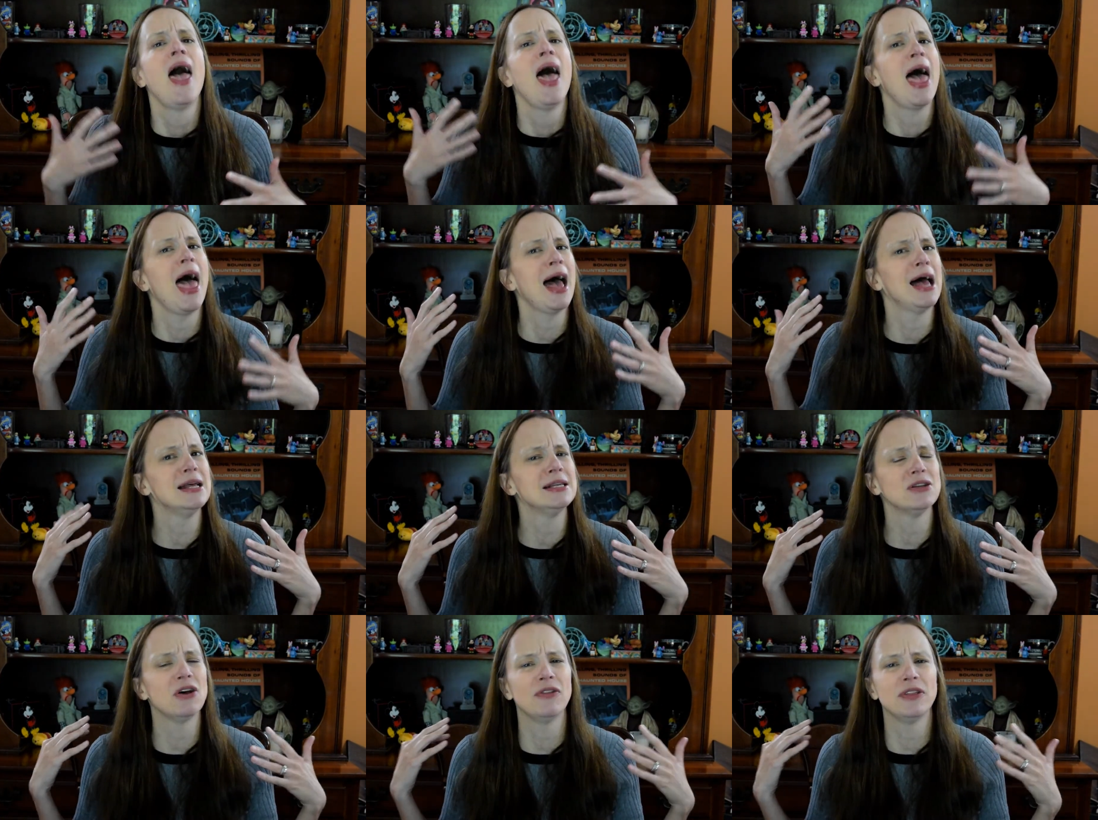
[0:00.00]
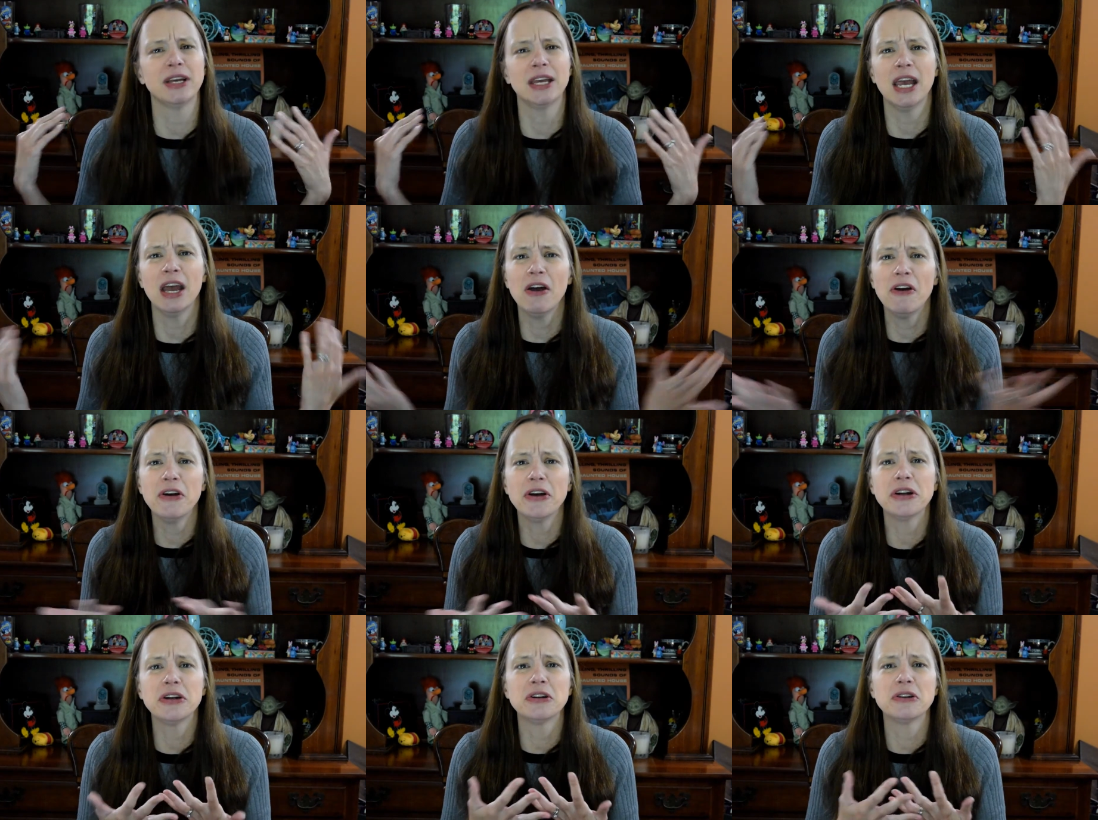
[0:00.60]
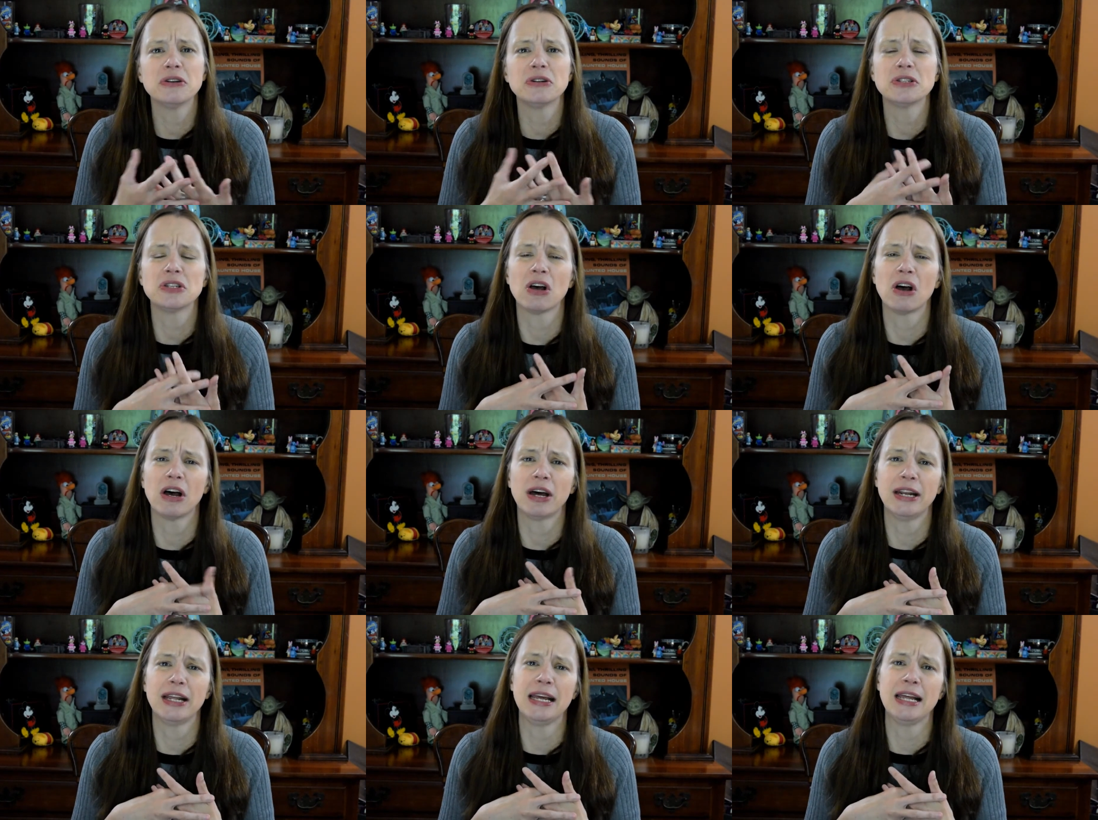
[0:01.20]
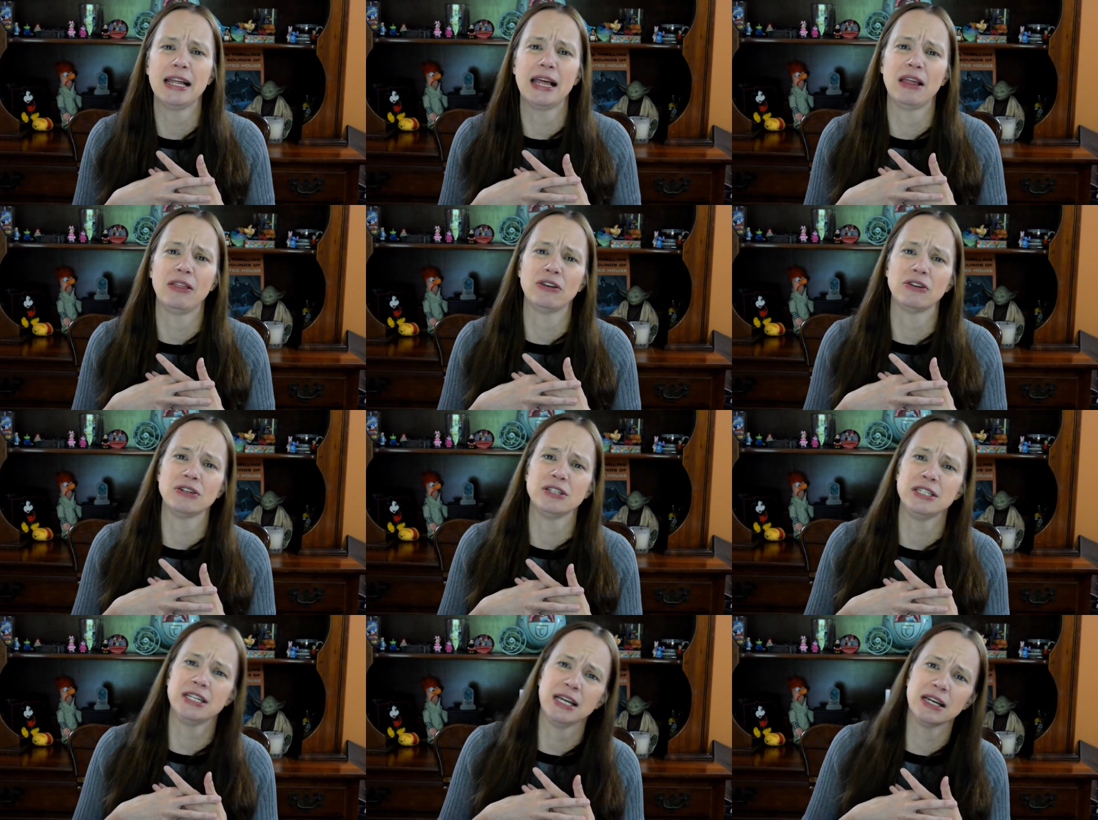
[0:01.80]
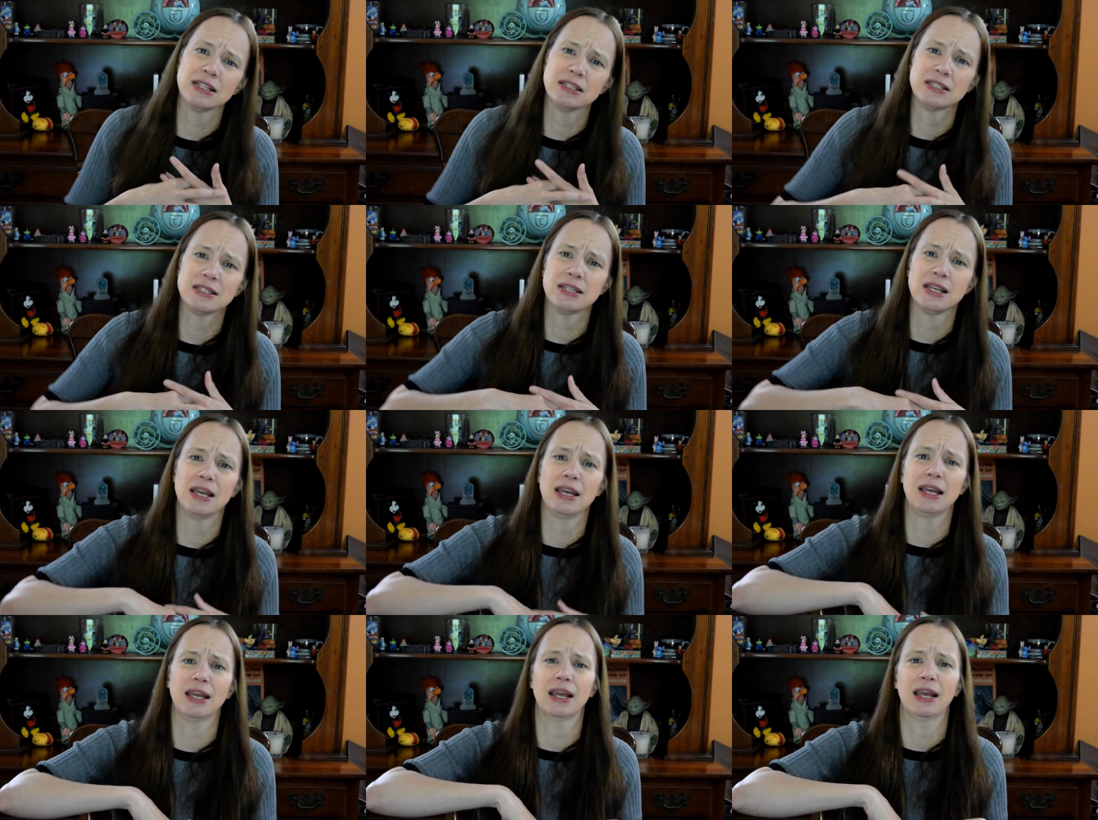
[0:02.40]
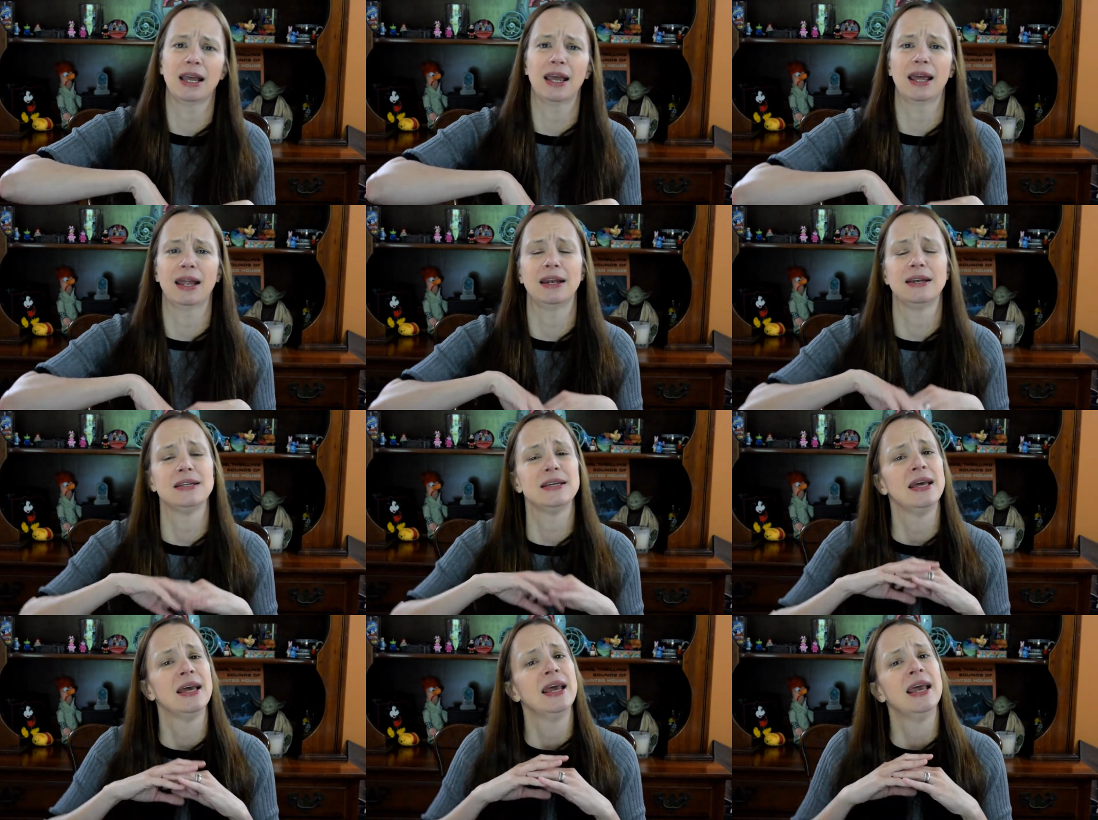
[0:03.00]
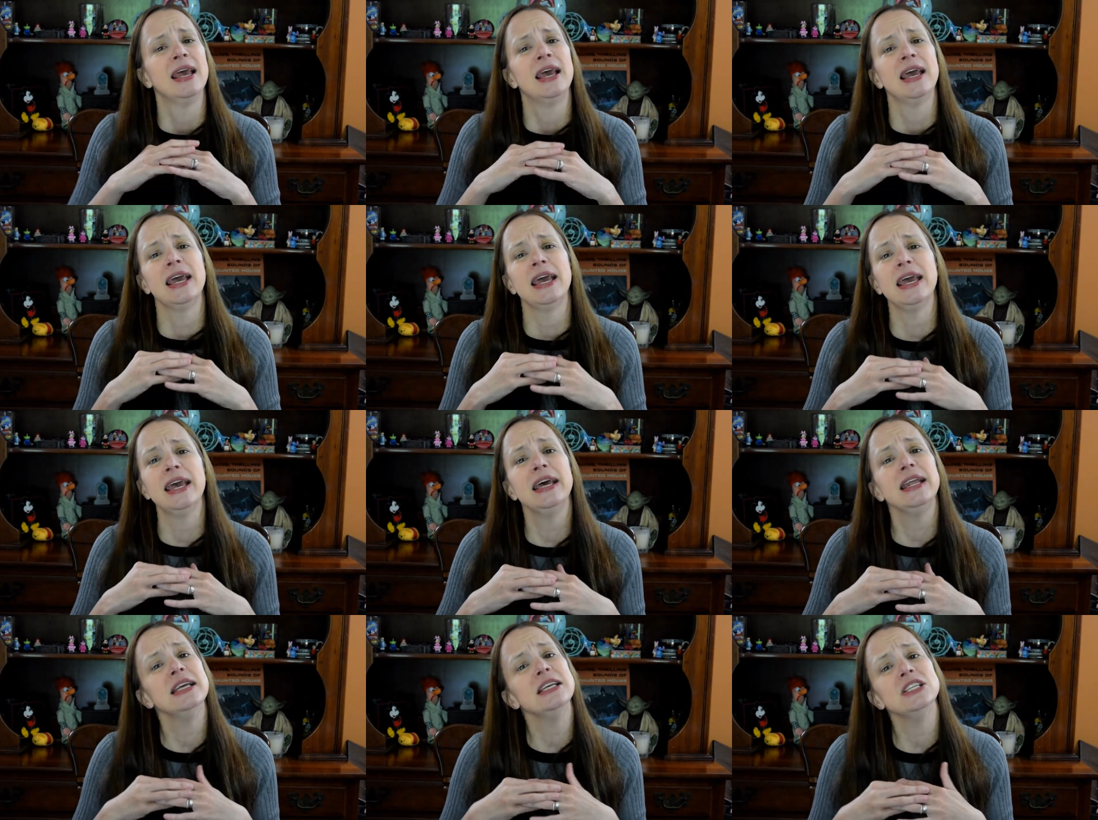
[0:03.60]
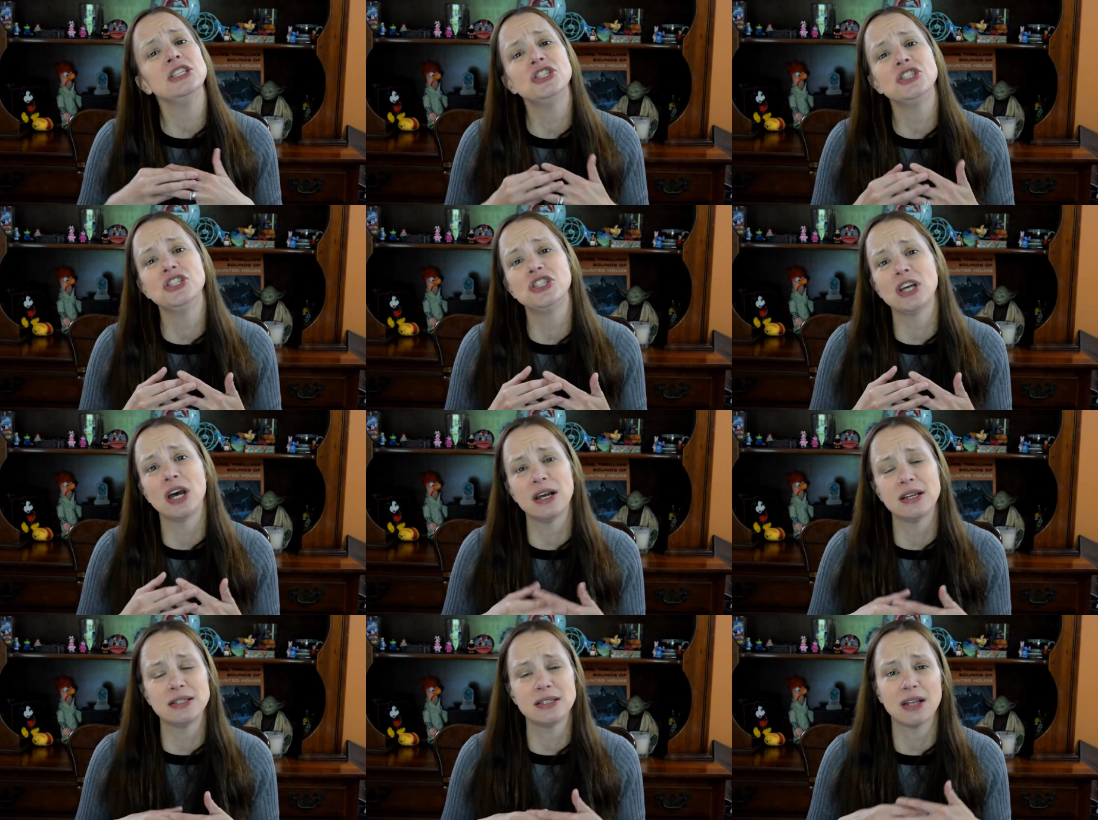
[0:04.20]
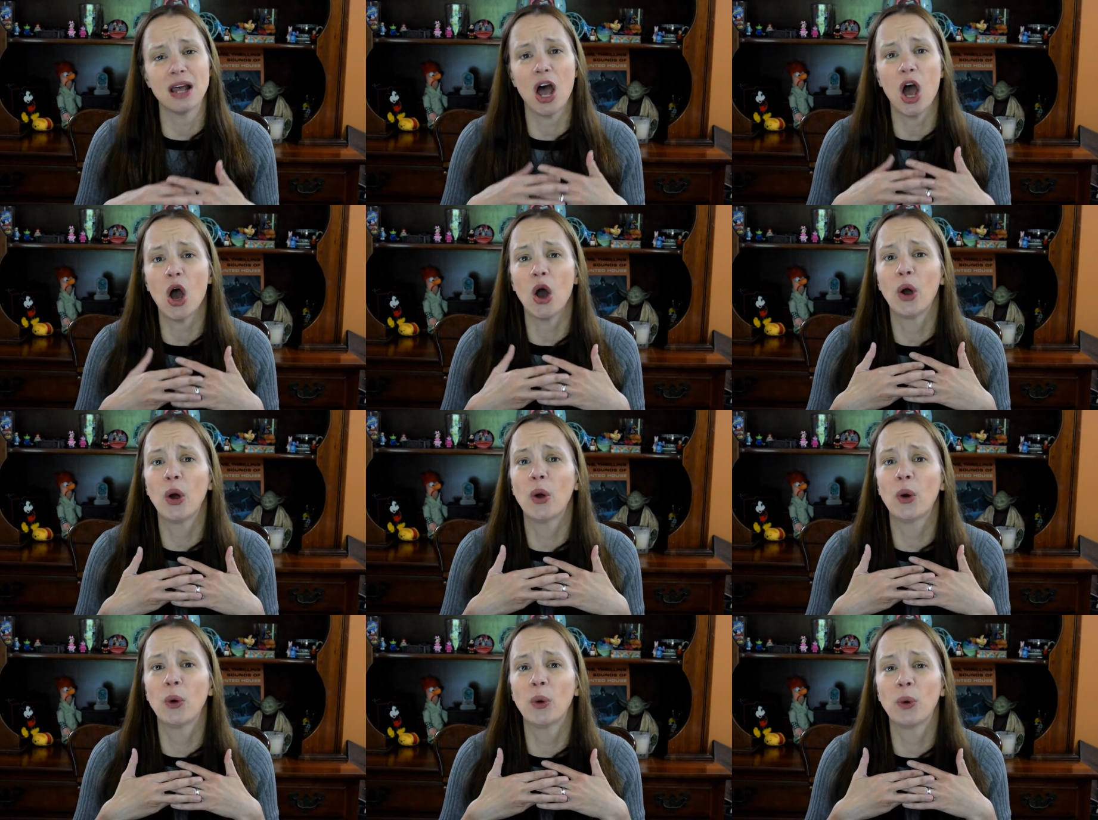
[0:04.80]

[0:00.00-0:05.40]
It has all the characters on it, and they're dancing, and it is just a